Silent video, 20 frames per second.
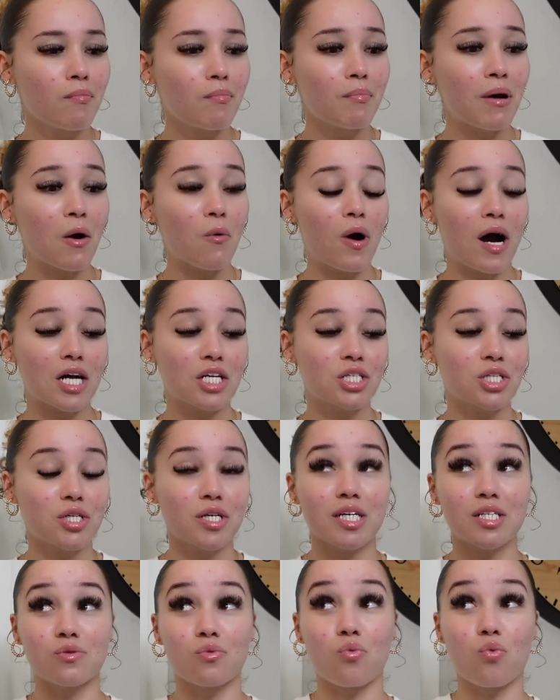My washer
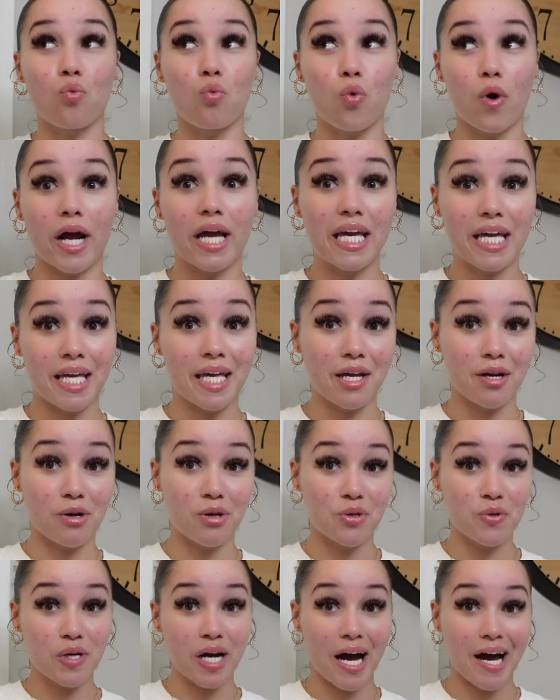is right here,
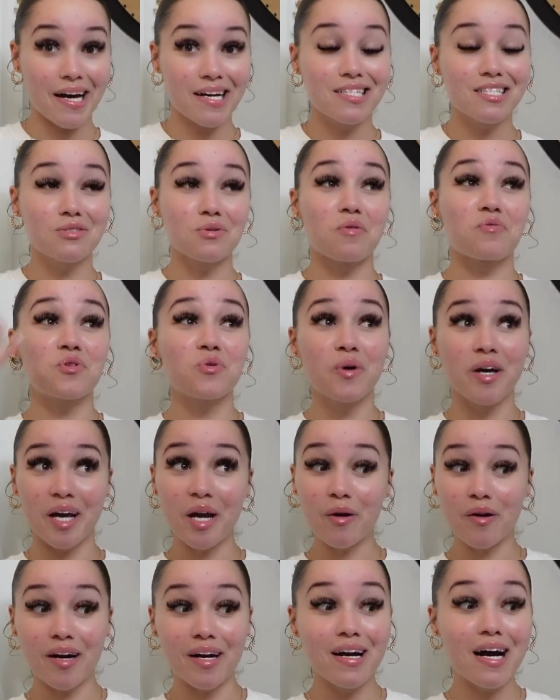you guys. So if you
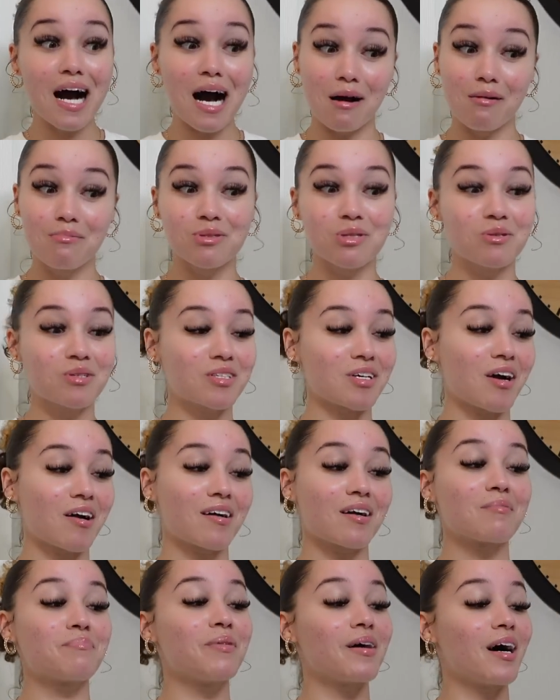hear it, I'm so
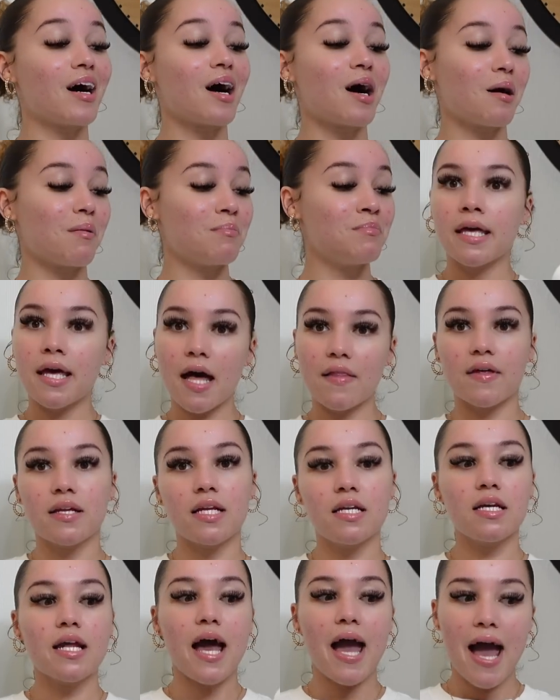sorry. But um, yeah, they
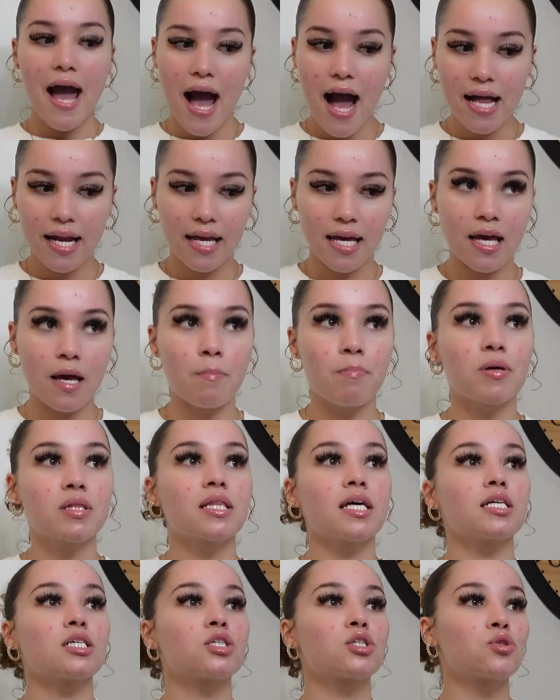didn't add it, but
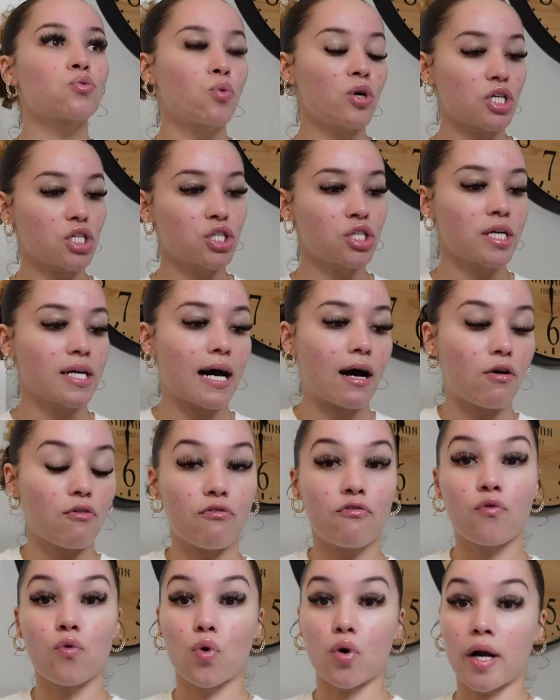they switched it out
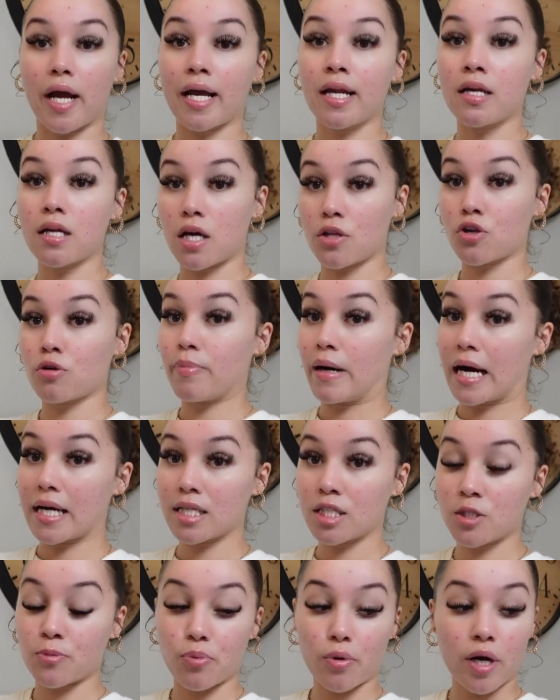for another body
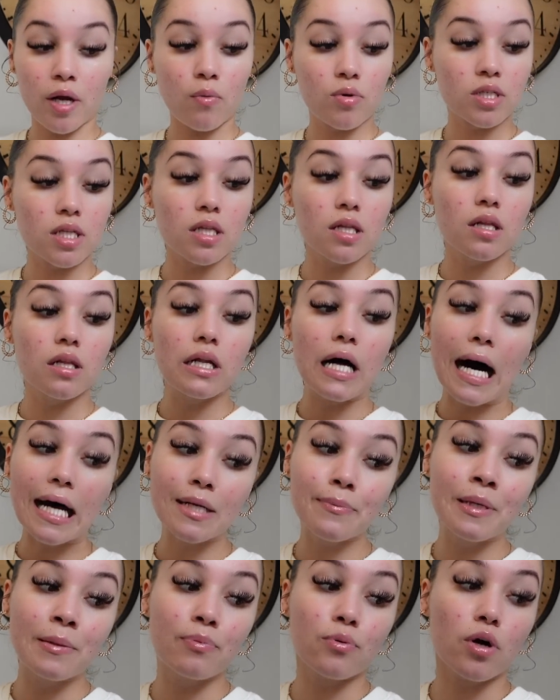spray, which a lot
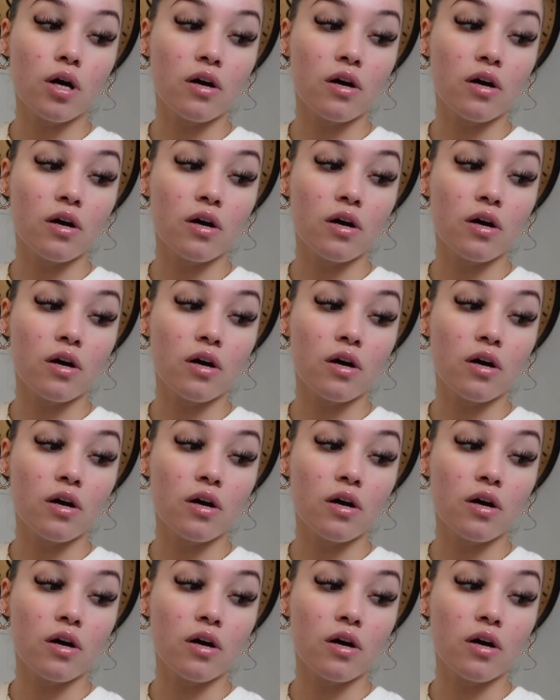of people